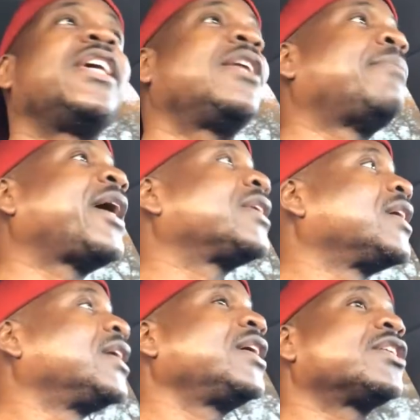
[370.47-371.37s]
an inmate
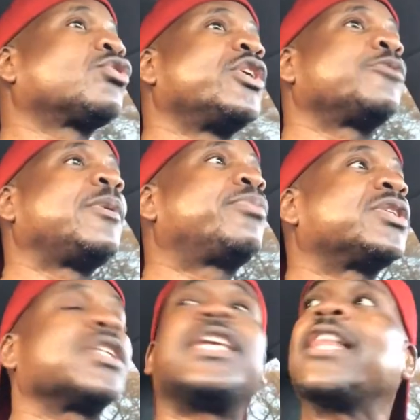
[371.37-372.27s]
is going to be
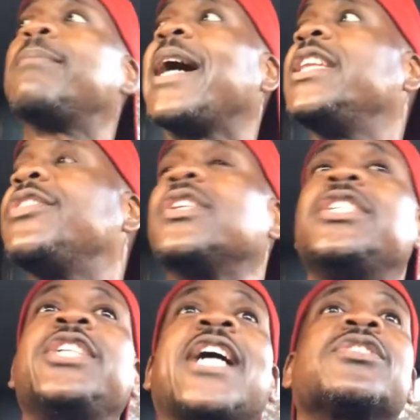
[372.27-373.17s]
put to death by lethal
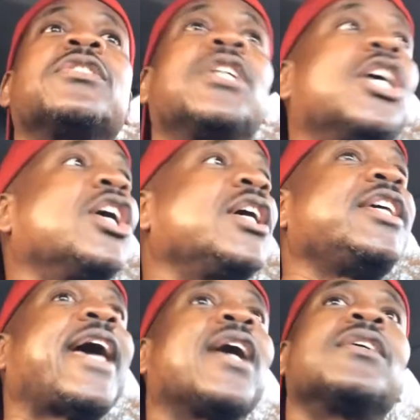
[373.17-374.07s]
injection.
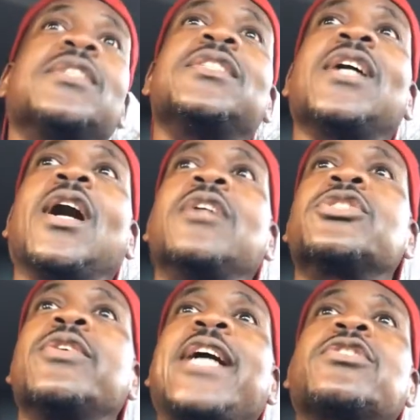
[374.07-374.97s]
Yeah,
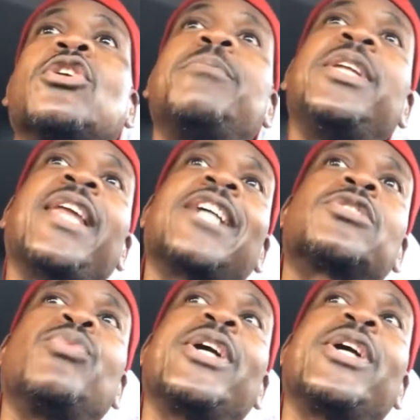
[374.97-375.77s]
so that's going to be next